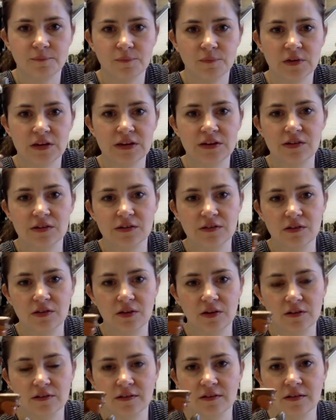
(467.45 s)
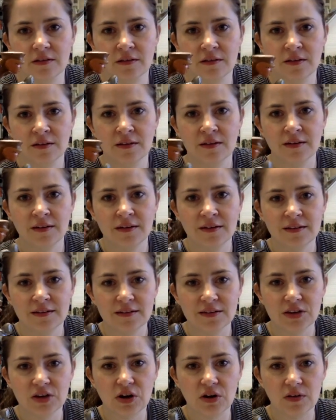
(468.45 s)
He just looks,
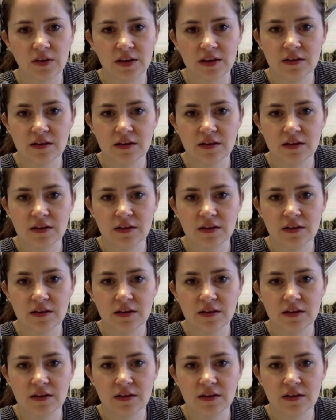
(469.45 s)
like